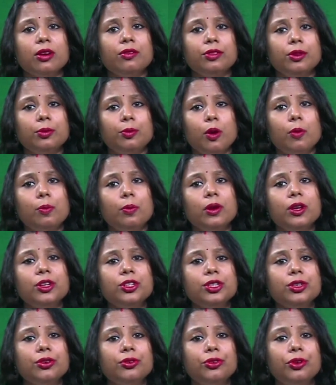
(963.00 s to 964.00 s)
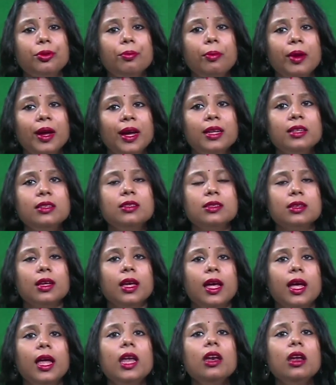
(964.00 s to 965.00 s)
of the population remains
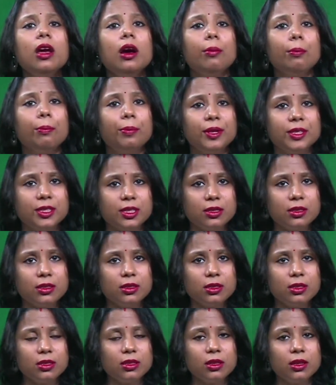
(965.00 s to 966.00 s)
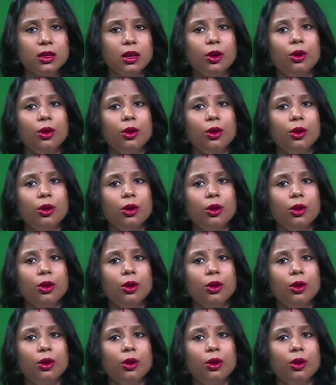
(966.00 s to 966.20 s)
incompetent